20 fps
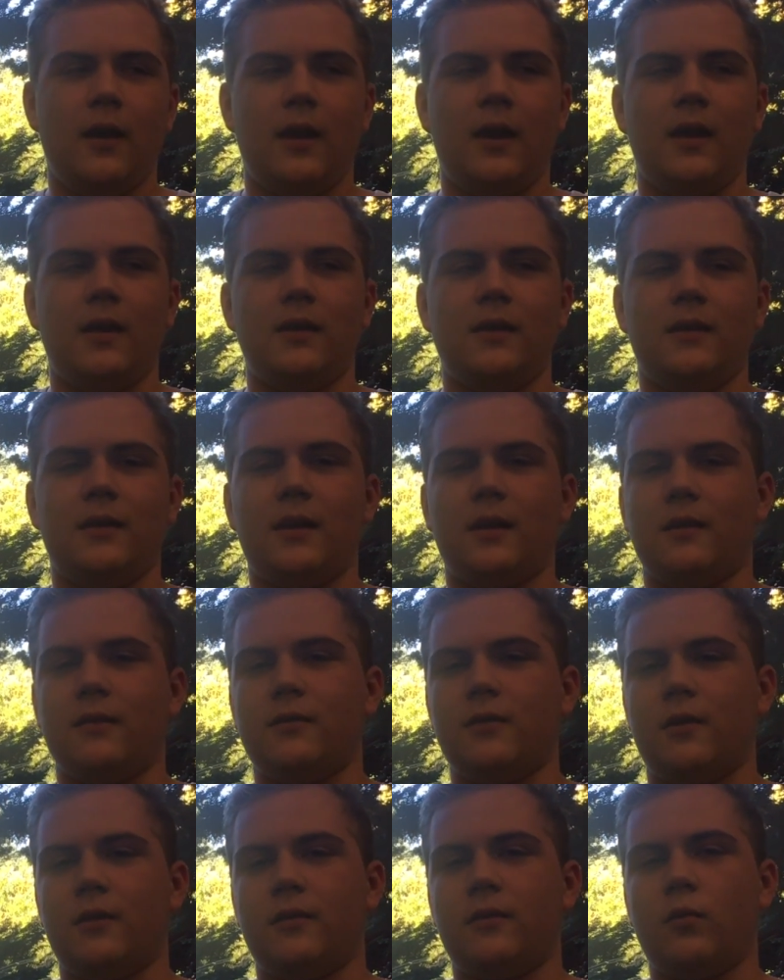And he kind of
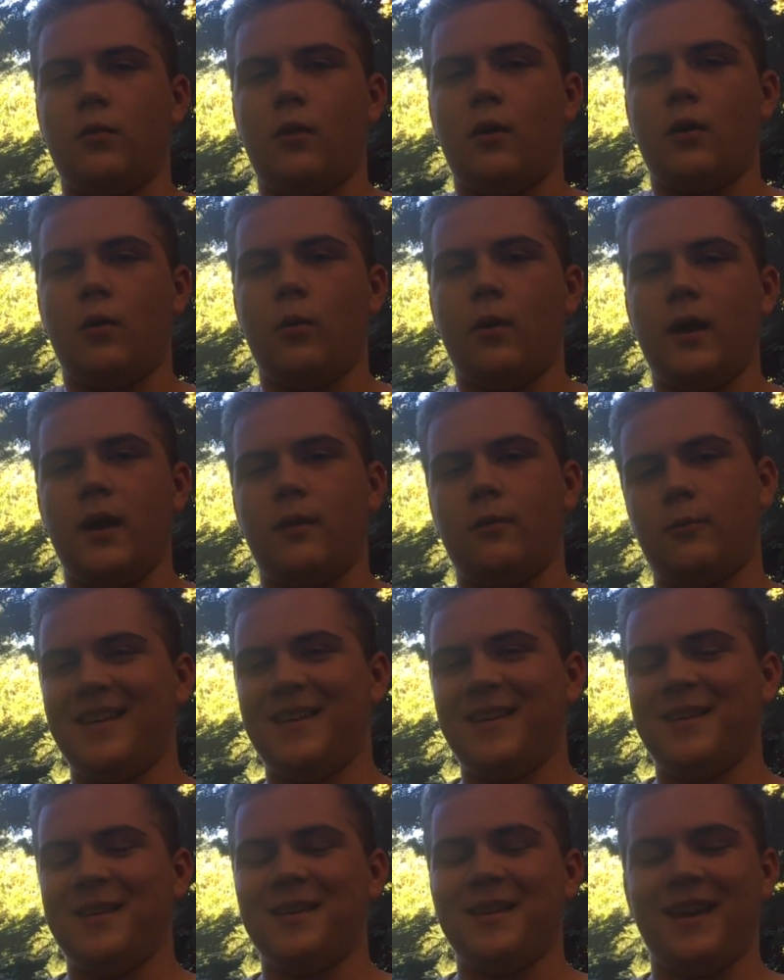starts to walk away,
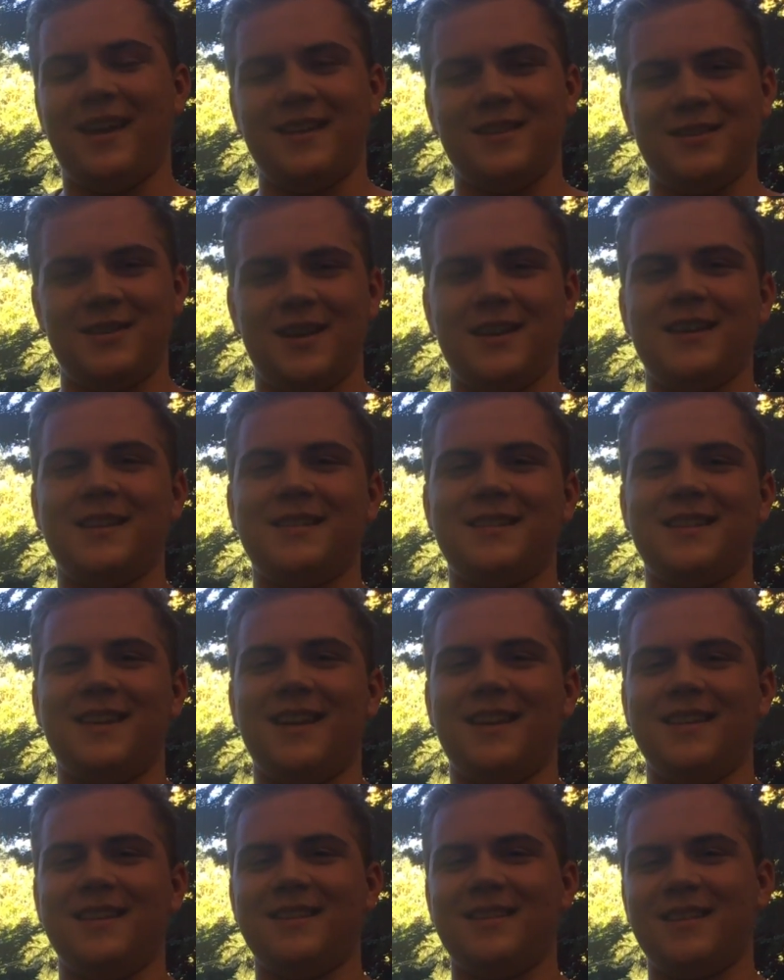and Jenna
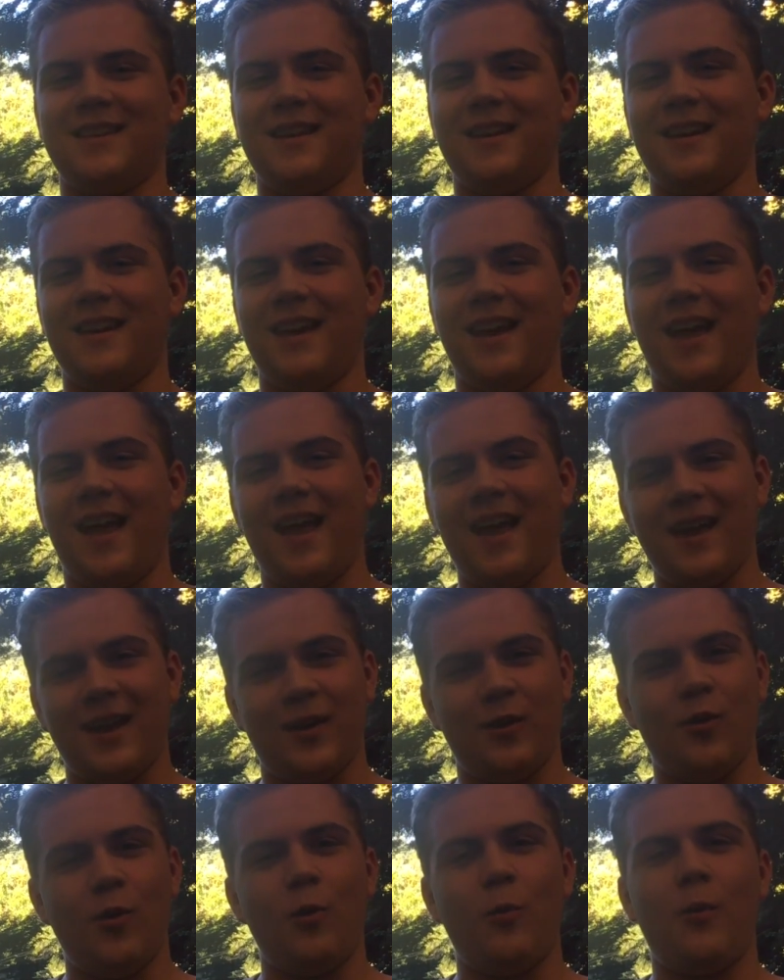says, hey,
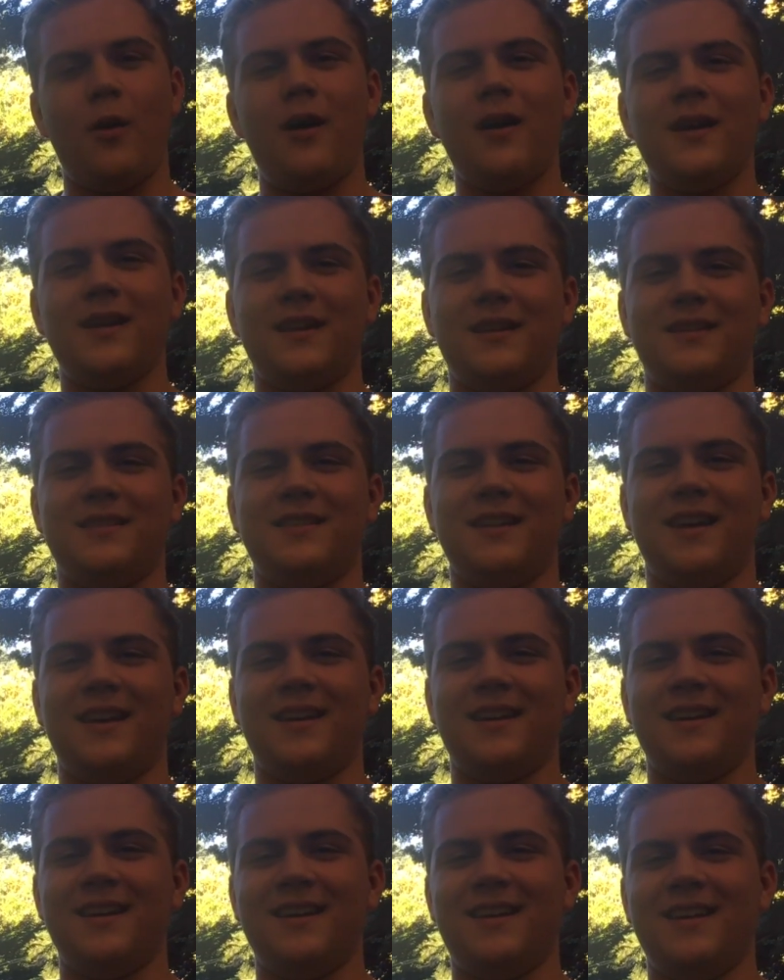cool walking
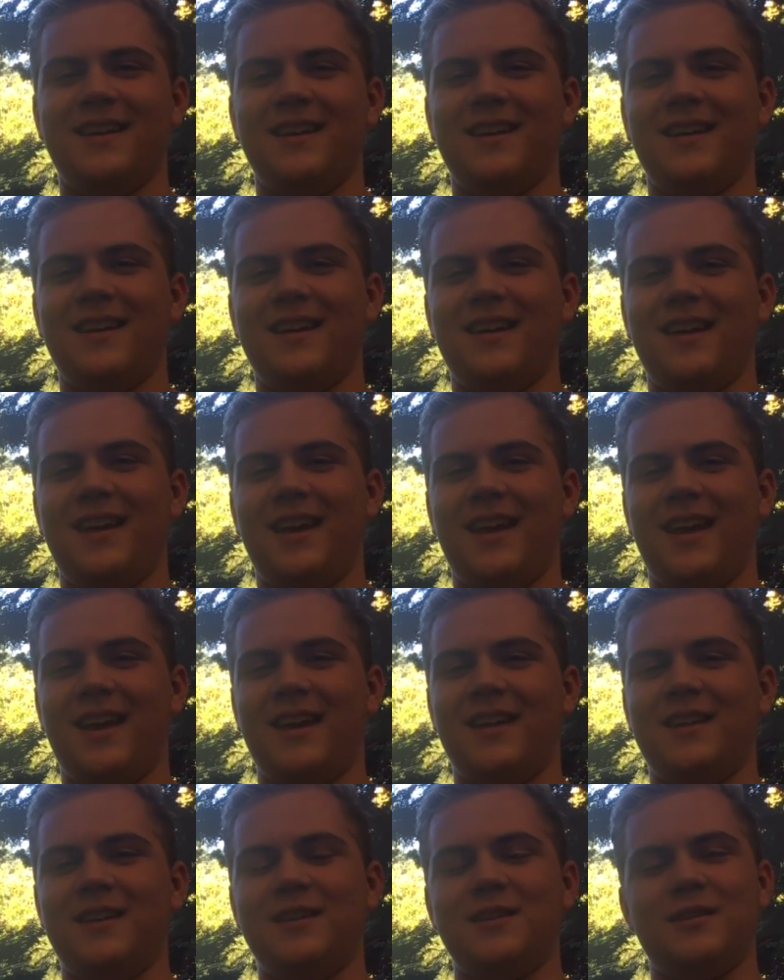stick.
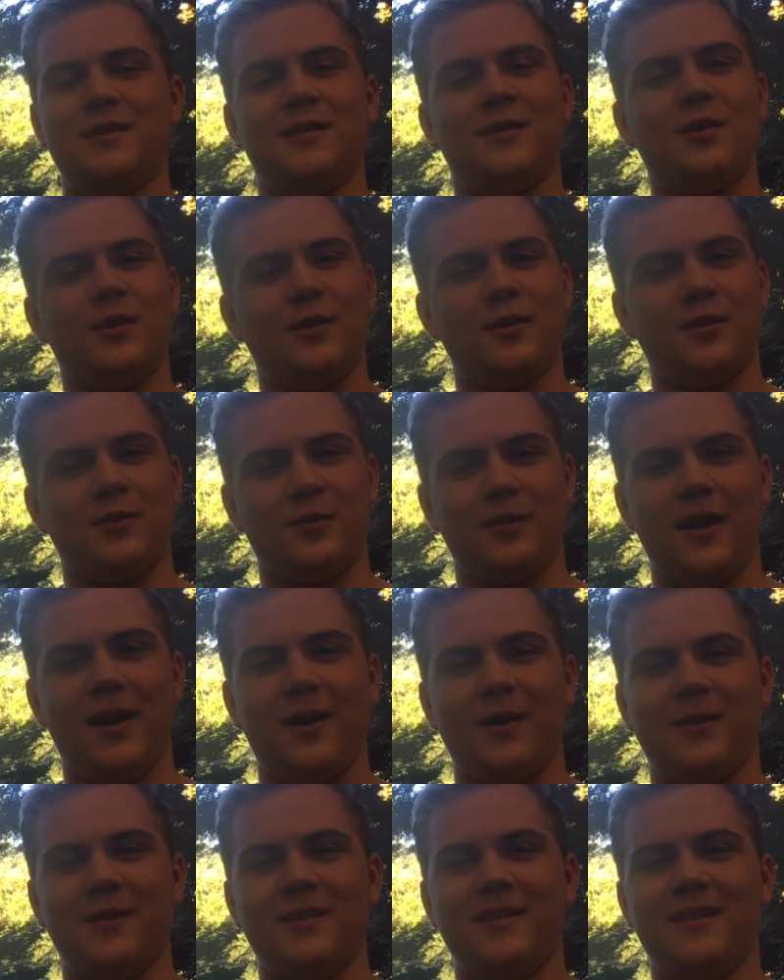And he just turns
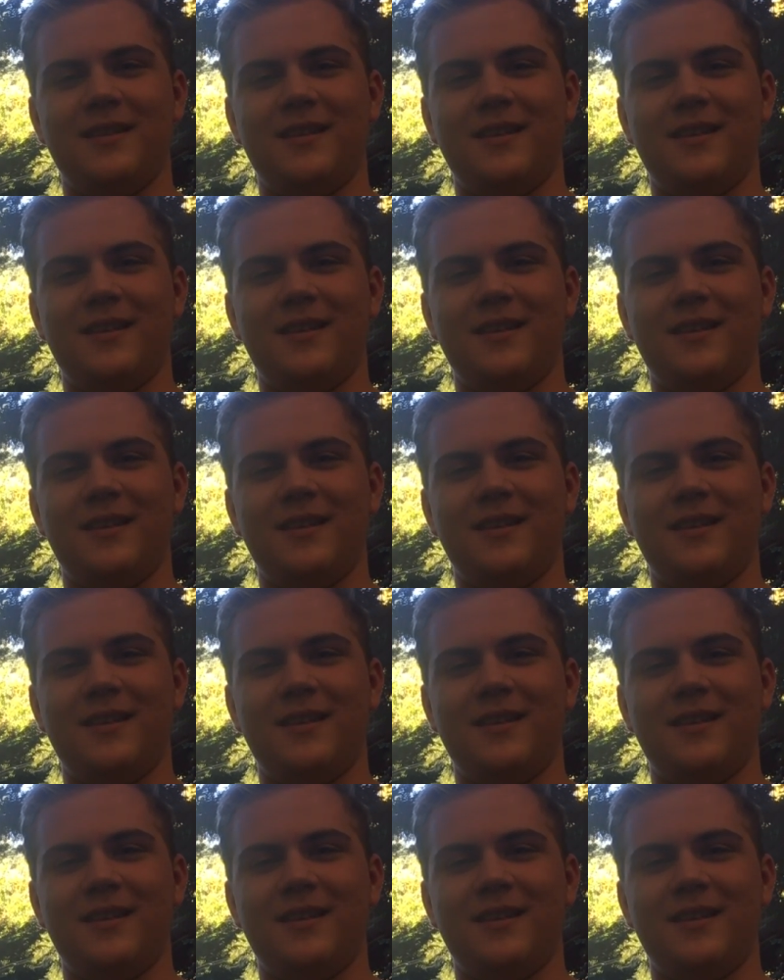around,